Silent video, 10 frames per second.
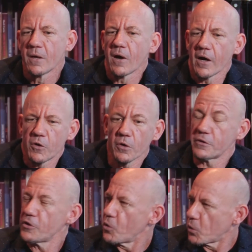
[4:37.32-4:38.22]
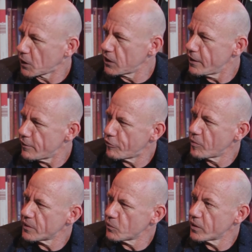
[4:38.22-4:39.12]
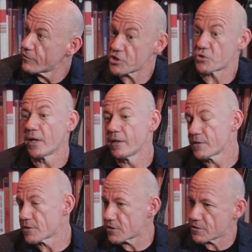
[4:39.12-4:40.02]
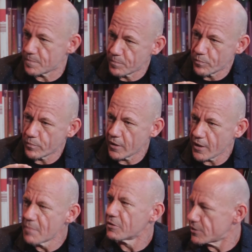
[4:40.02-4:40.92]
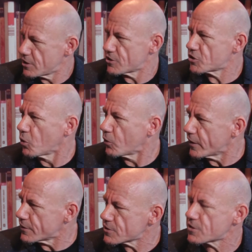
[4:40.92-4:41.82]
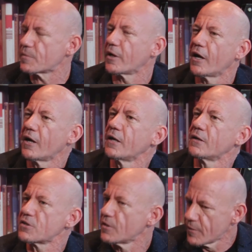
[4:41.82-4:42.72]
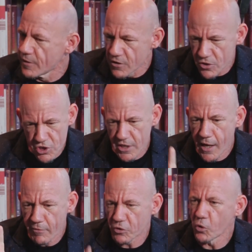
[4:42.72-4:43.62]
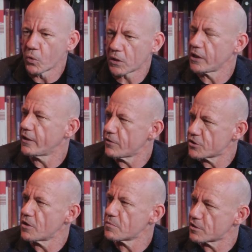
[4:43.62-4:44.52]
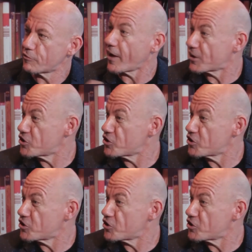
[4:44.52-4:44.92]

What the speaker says: I got the all clear from one of Australia's eminent historians, and she gave it the all clear in terms of the fact